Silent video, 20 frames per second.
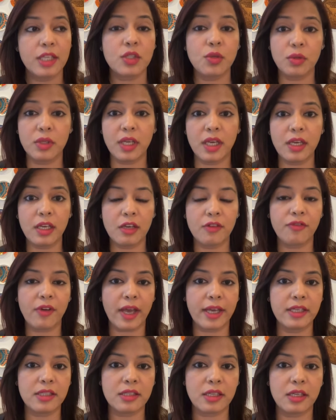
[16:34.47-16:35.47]
Today, if
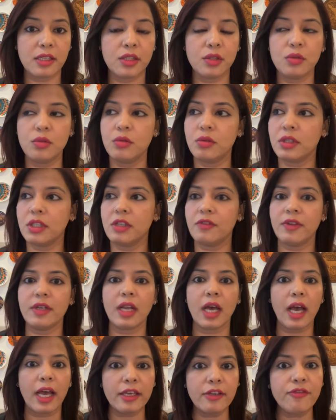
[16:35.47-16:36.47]
I tell you,
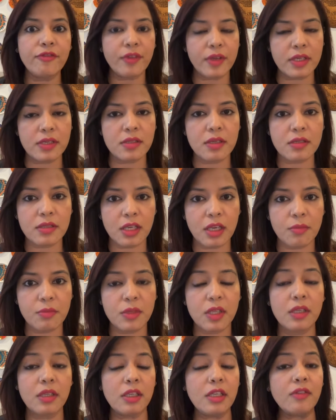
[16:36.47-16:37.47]
even I face the same
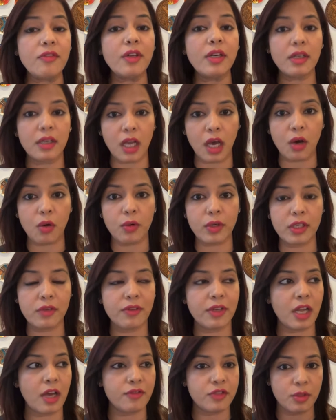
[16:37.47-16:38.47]
thing, even now,
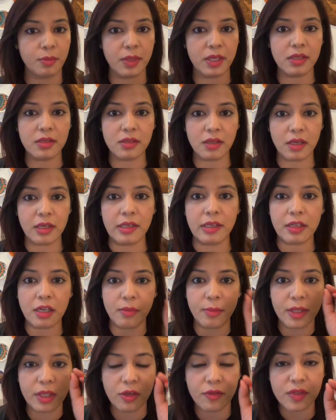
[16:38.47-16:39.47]
even after being a
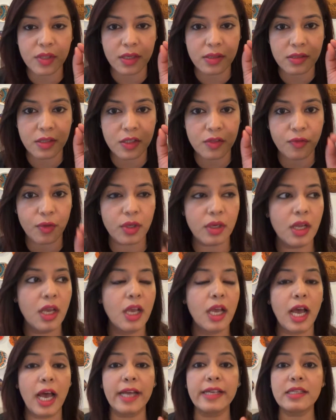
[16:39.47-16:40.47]
little bit of successful,
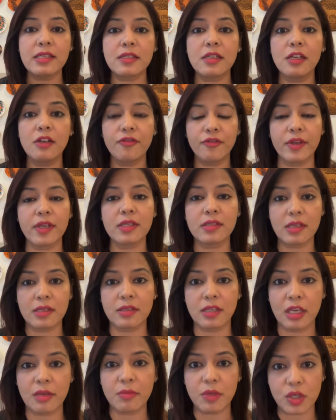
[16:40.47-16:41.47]
I still face the
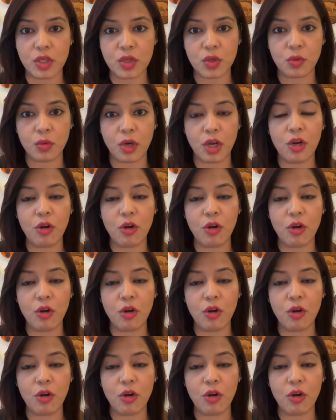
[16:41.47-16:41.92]
same issue.